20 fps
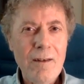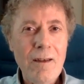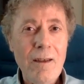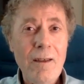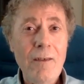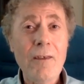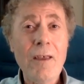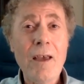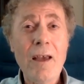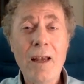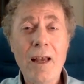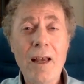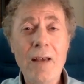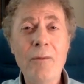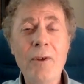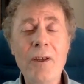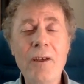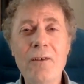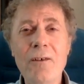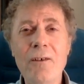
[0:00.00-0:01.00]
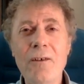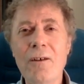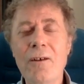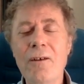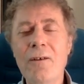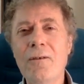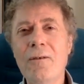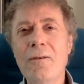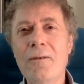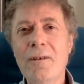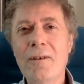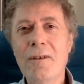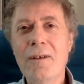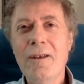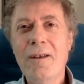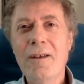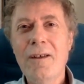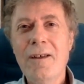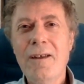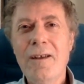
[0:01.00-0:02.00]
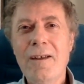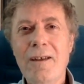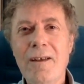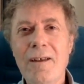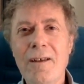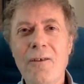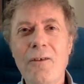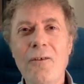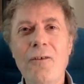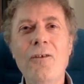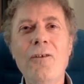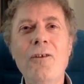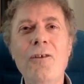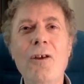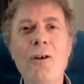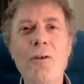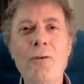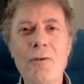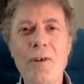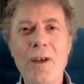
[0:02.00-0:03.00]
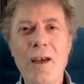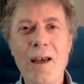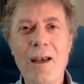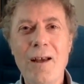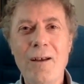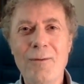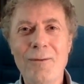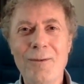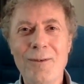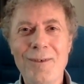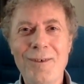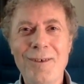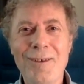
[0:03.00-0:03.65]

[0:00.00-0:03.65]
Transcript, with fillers: Is that happening to you? Slow down.